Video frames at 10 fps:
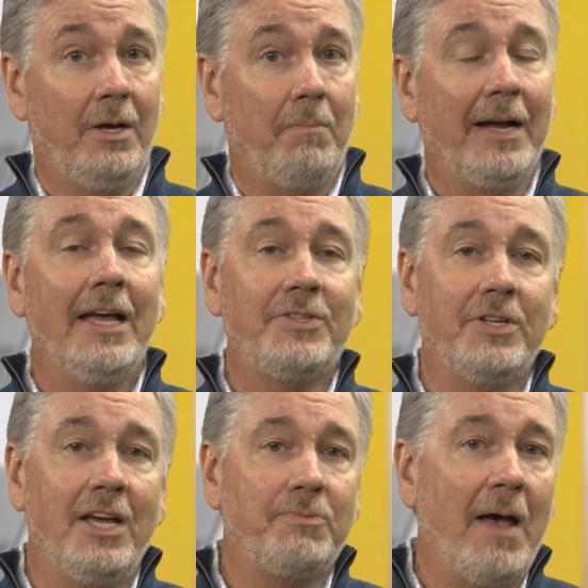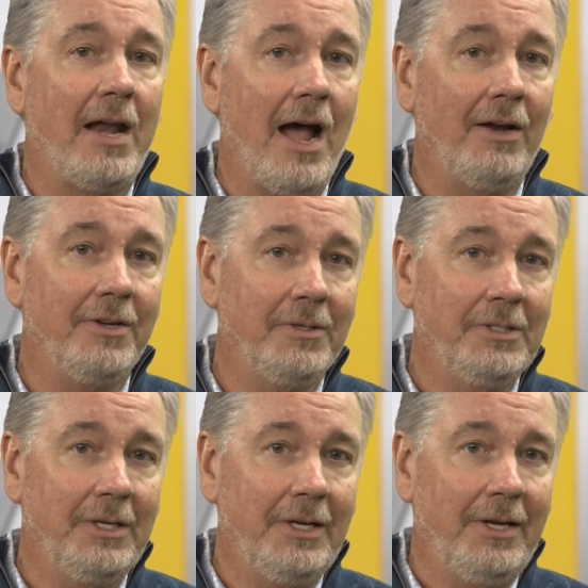My guest today is Pat Hyland.
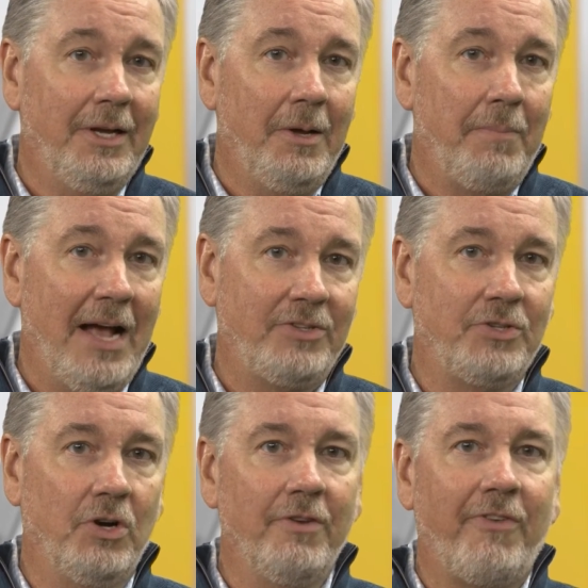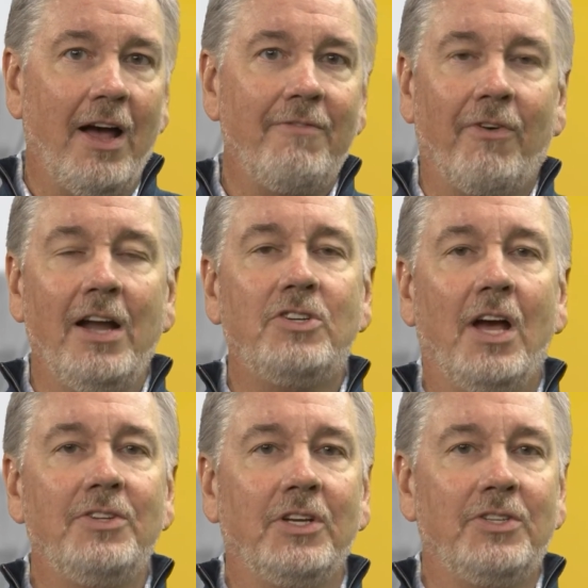Pat's a certified
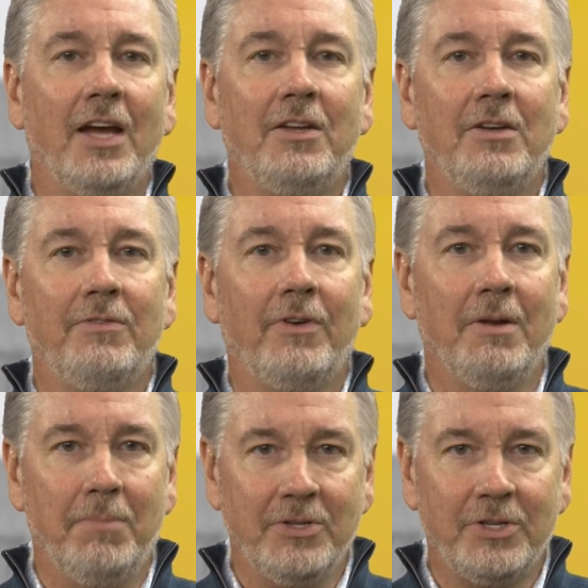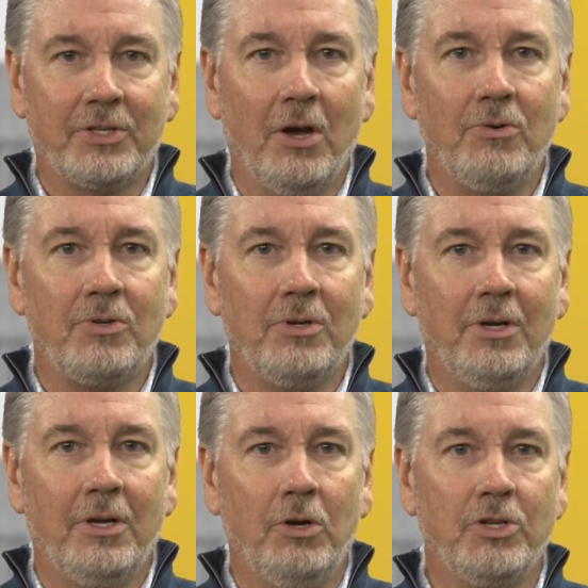franchise executive and business coach
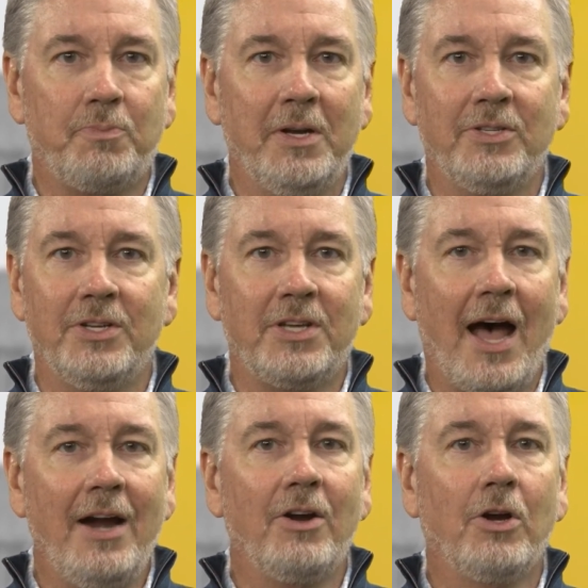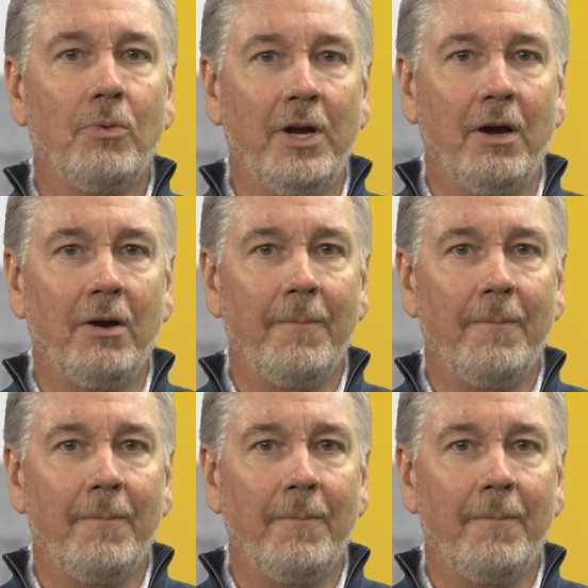who has spent his entire career